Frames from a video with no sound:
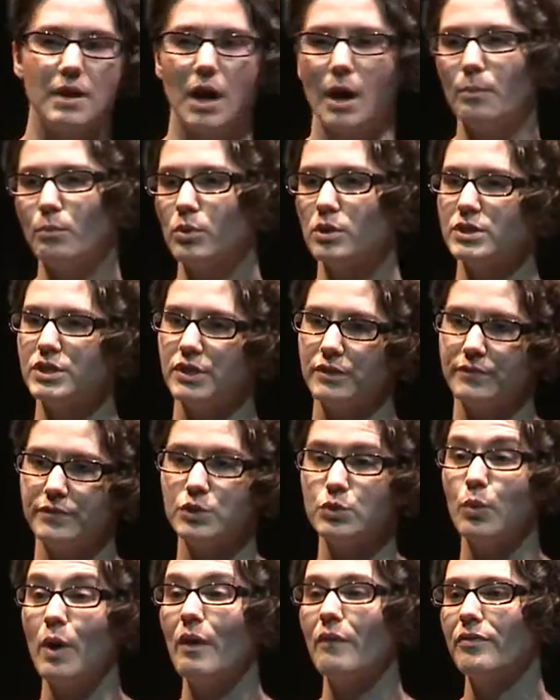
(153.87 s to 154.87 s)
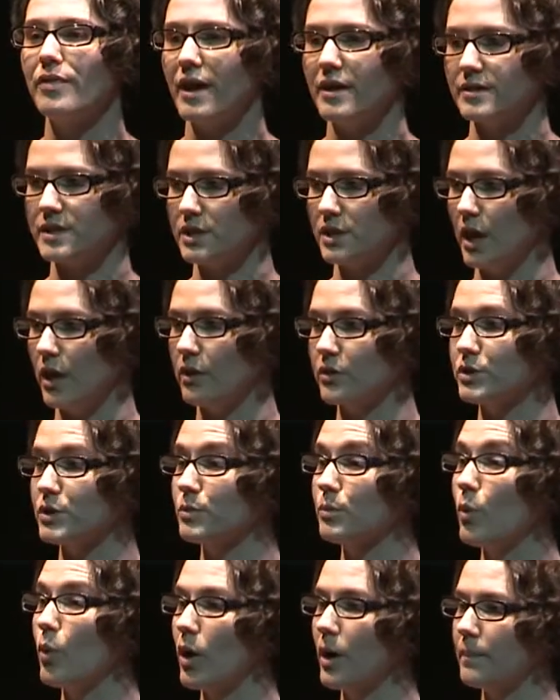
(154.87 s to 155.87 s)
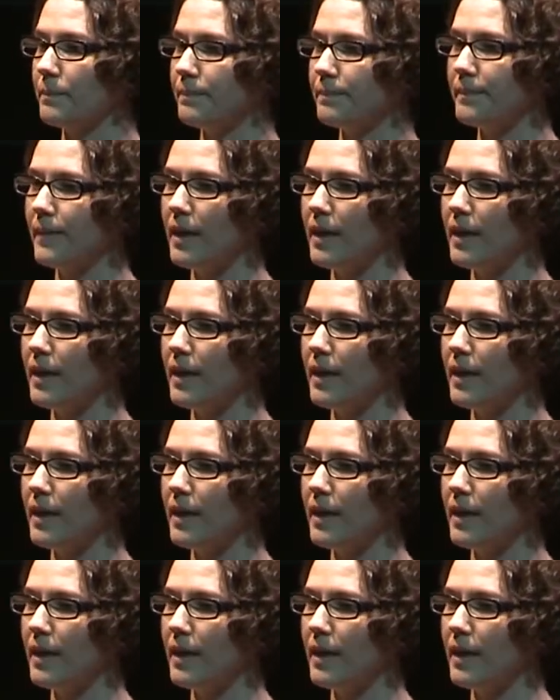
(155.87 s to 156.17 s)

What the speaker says: upwards of $12,000 or more.